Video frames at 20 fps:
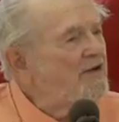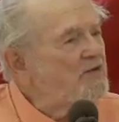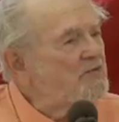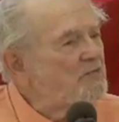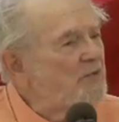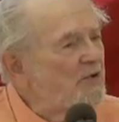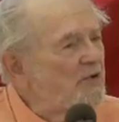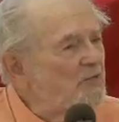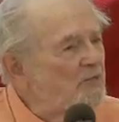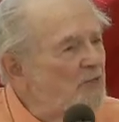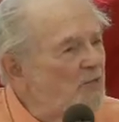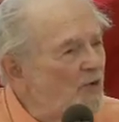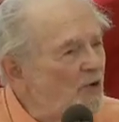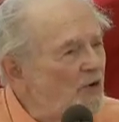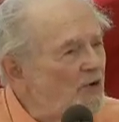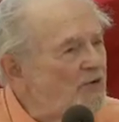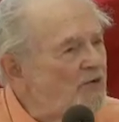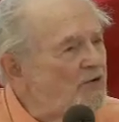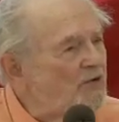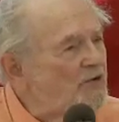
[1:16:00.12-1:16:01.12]
has been
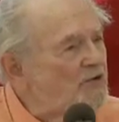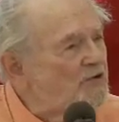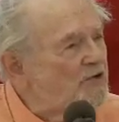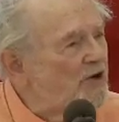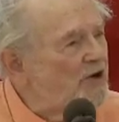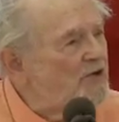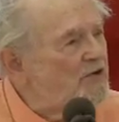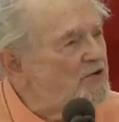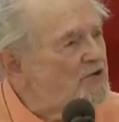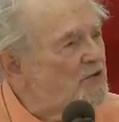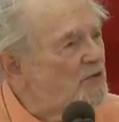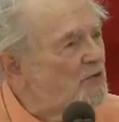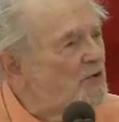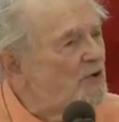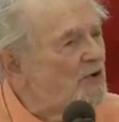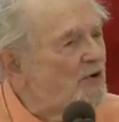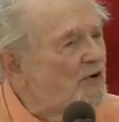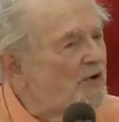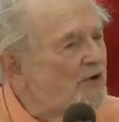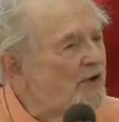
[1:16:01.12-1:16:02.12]
brought to change the
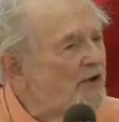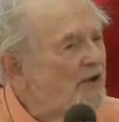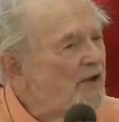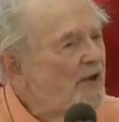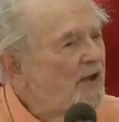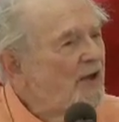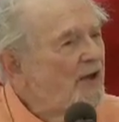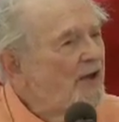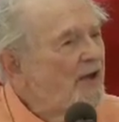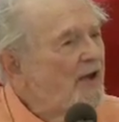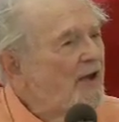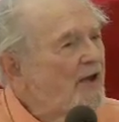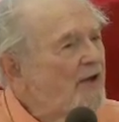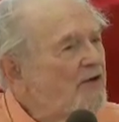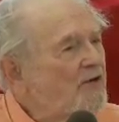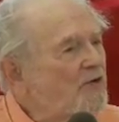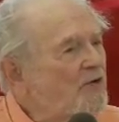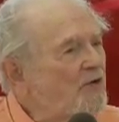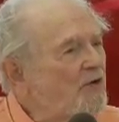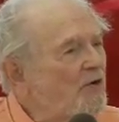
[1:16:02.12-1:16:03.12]
world.
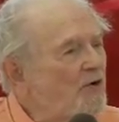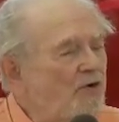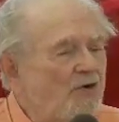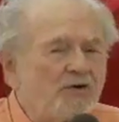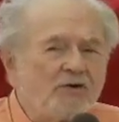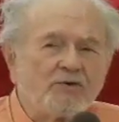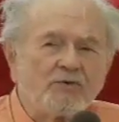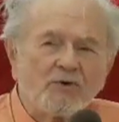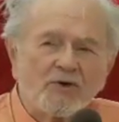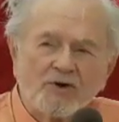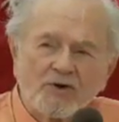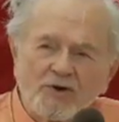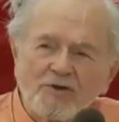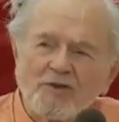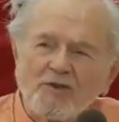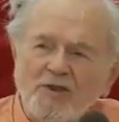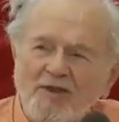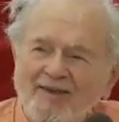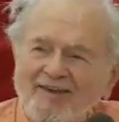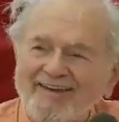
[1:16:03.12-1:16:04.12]
And you're on to a
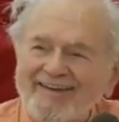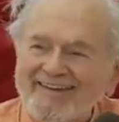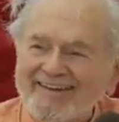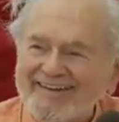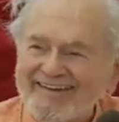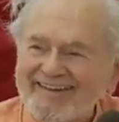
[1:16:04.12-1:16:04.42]
good thing